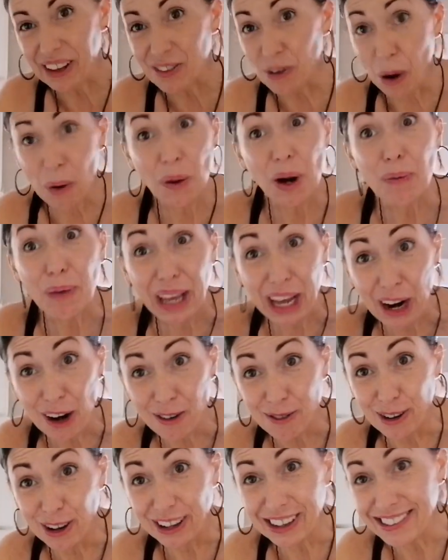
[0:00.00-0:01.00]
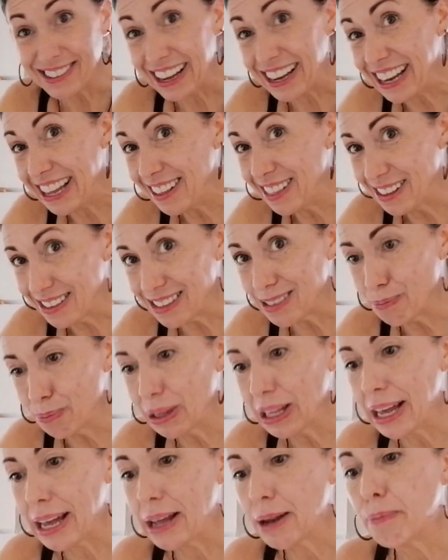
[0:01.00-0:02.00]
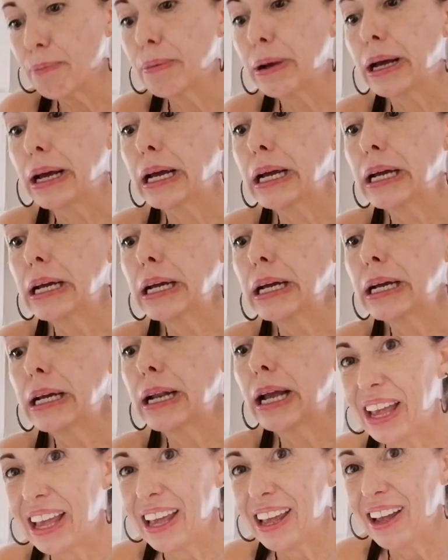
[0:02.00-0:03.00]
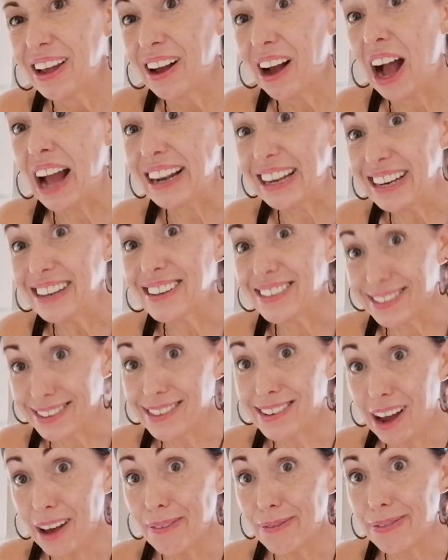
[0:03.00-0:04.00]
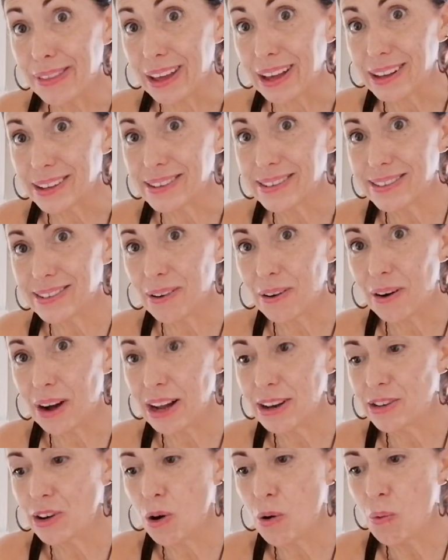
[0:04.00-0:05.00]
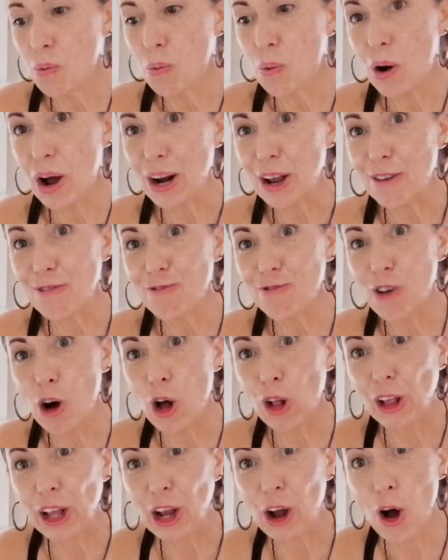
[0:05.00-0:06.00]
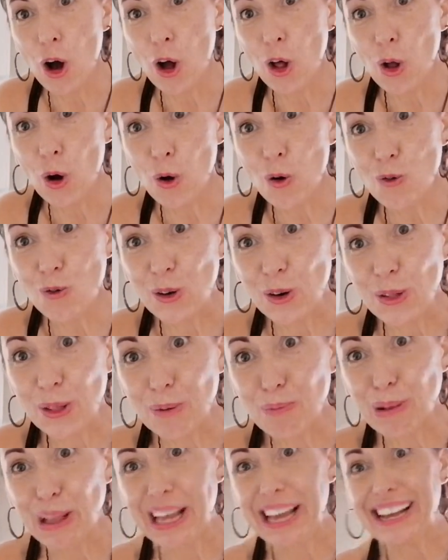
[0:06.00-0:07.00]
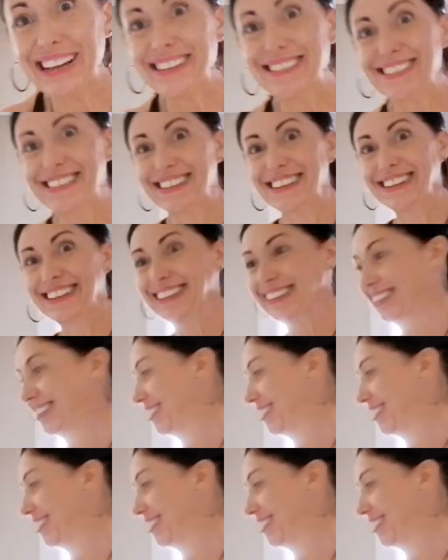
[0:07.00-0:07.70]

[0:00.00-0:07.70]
So I want to be careful because I need the split, but I need to stuff this, so I don't want it falling all over the place.